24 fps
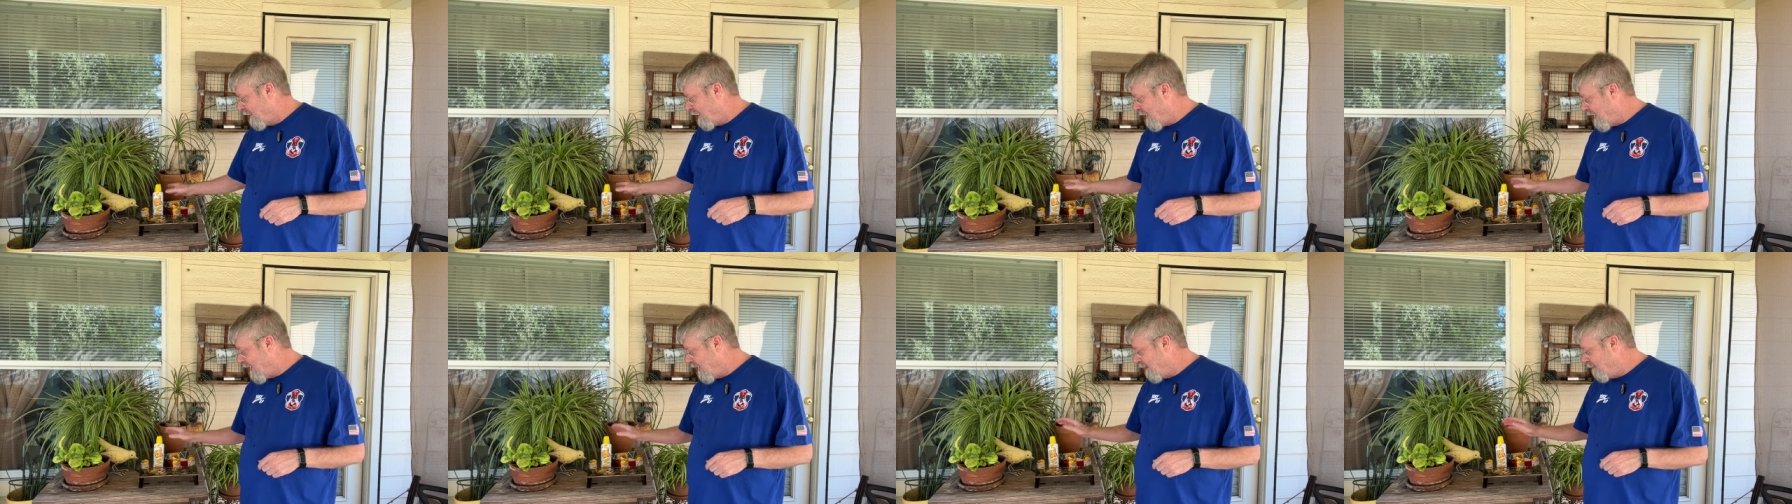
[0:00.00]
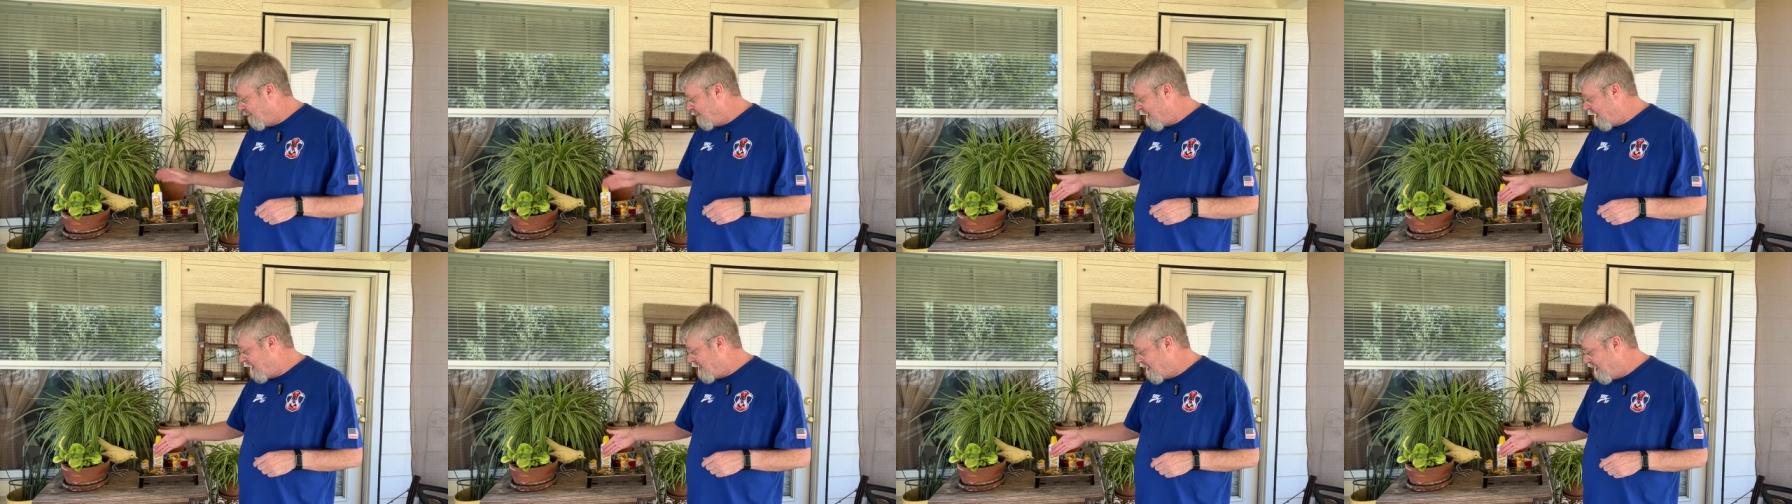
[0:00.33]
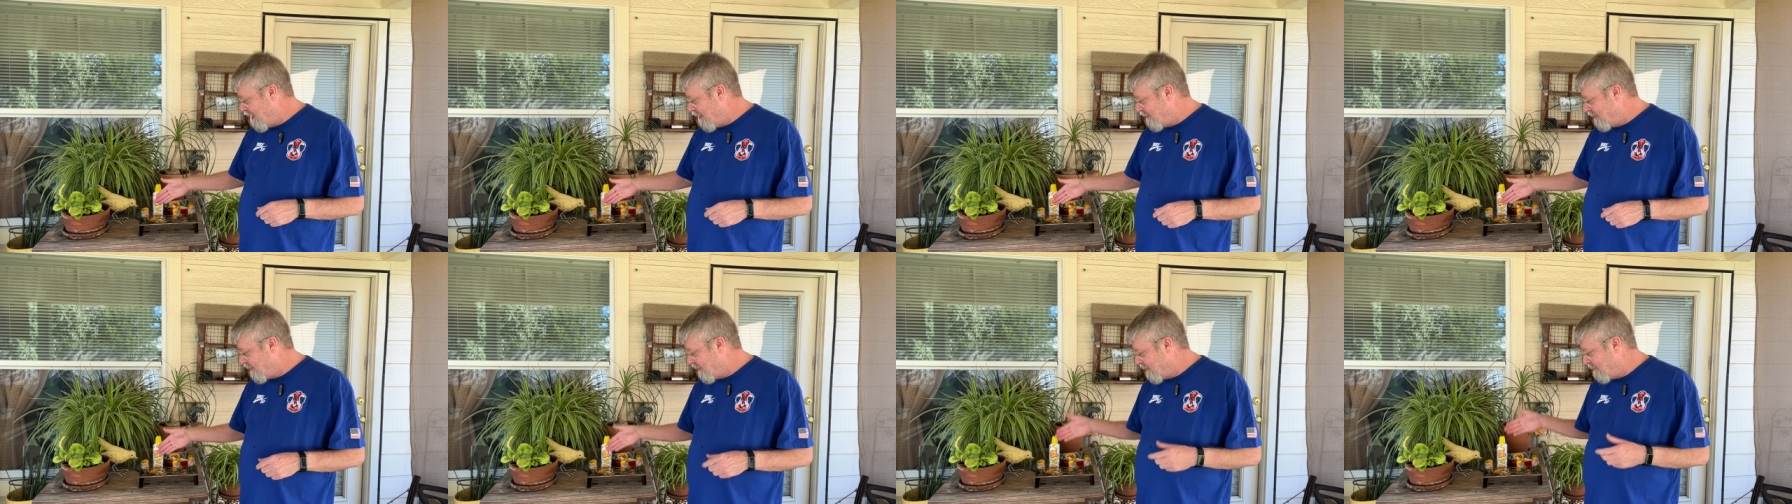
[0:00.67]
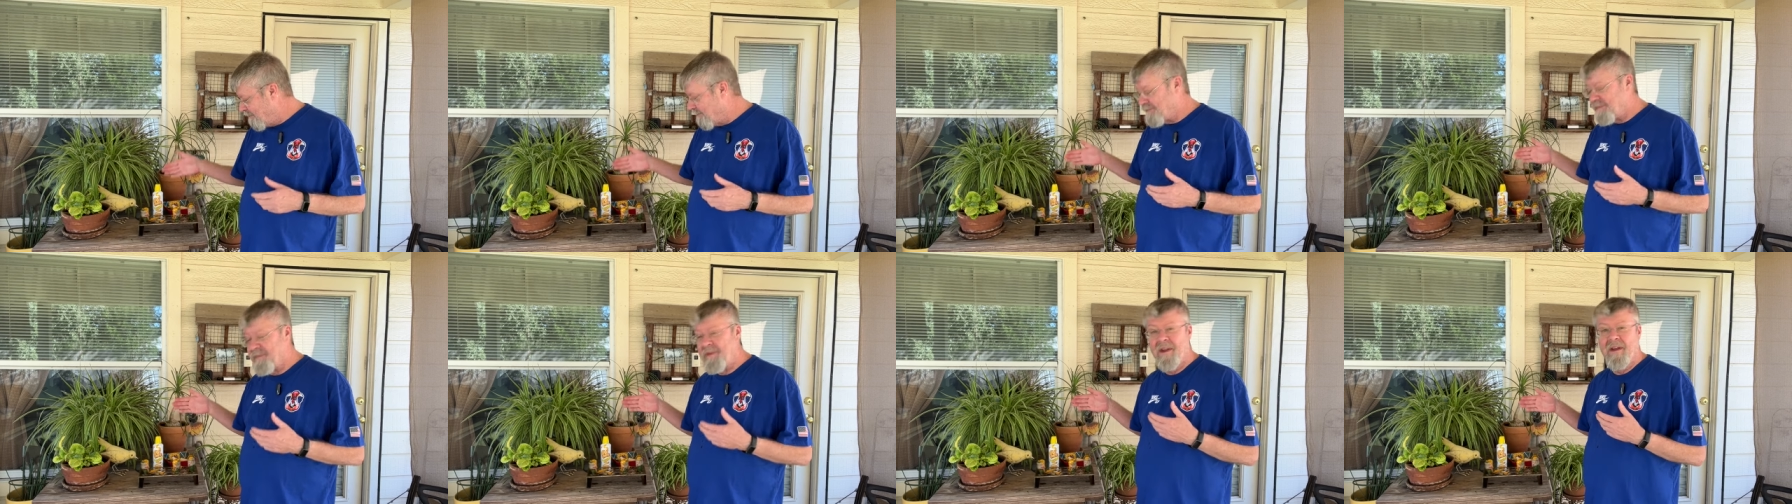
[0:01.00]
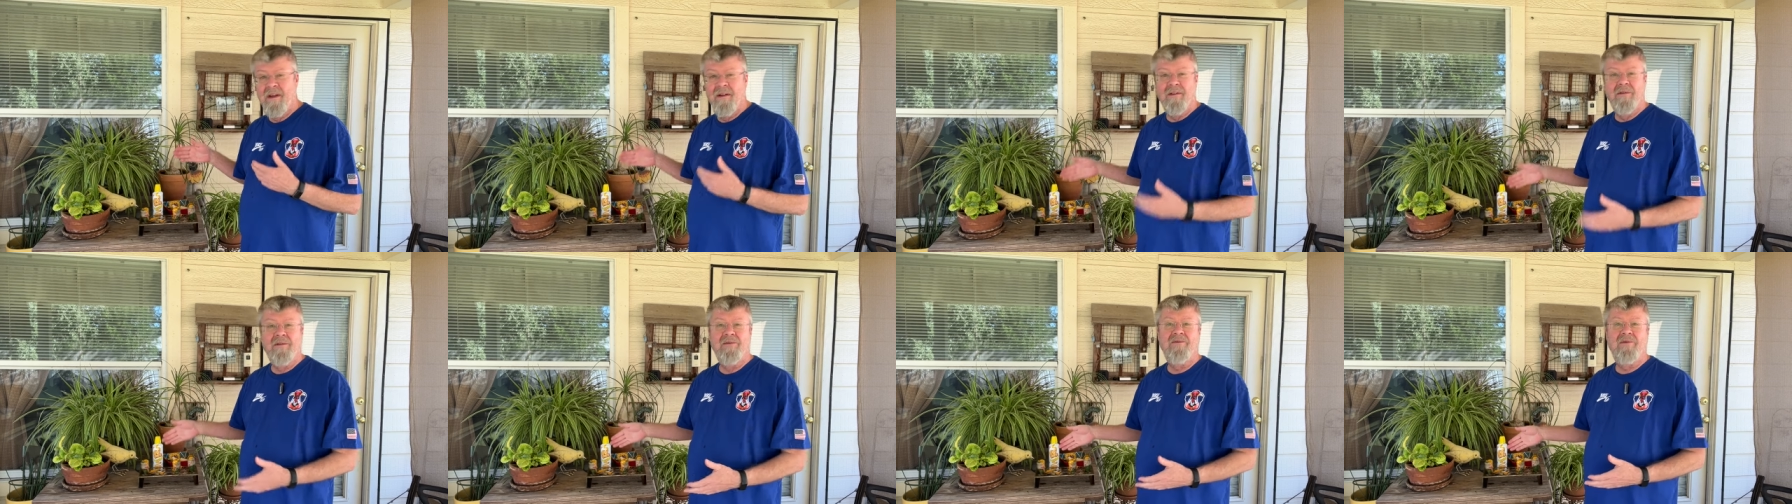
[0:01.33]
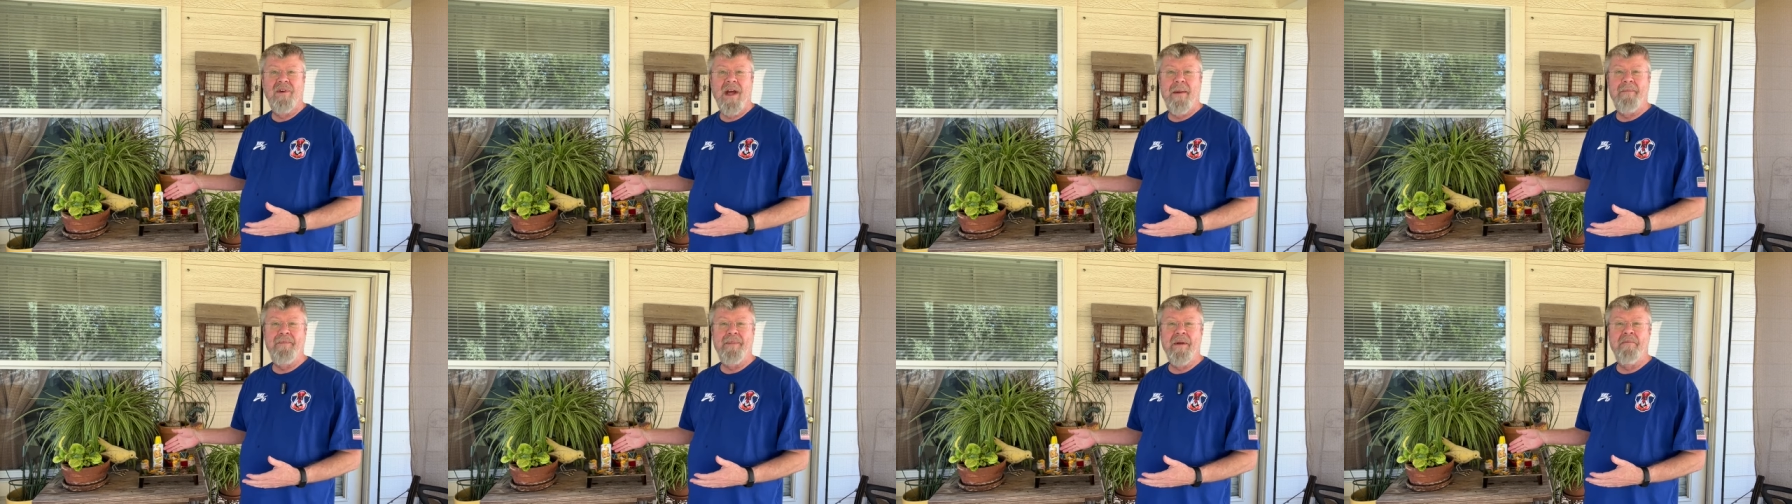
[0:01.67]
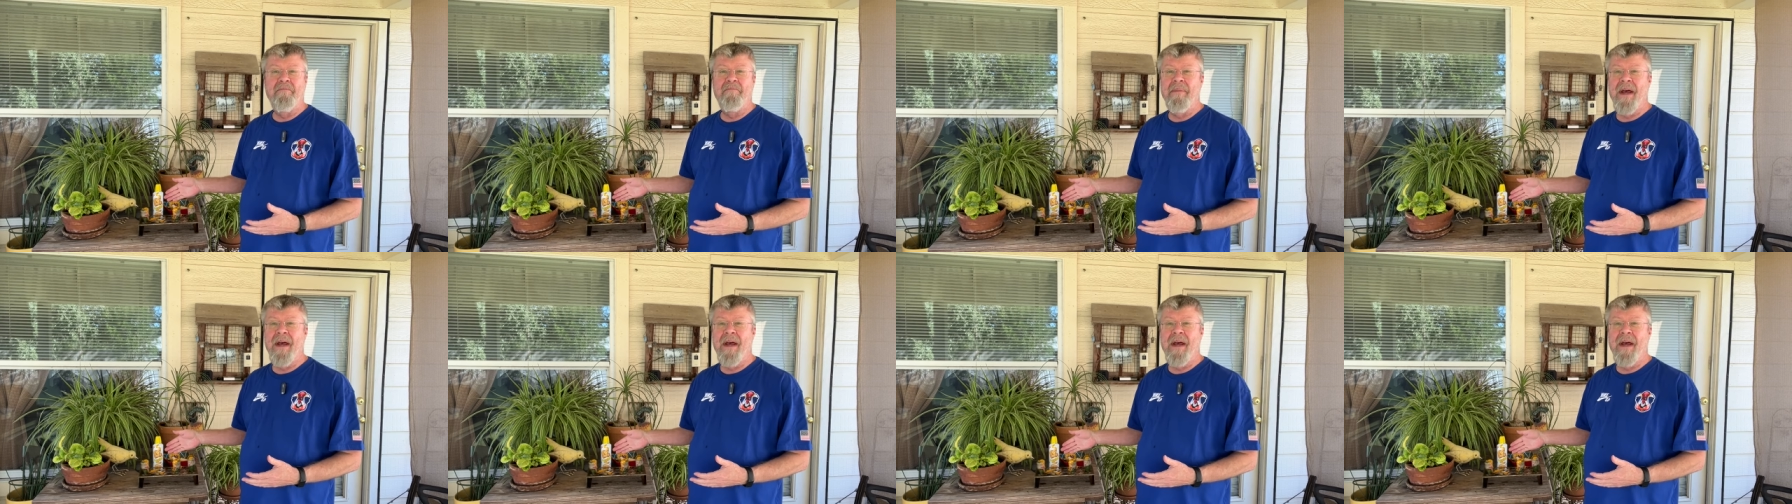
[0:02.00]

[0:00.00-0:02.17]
jalapenos wrapped in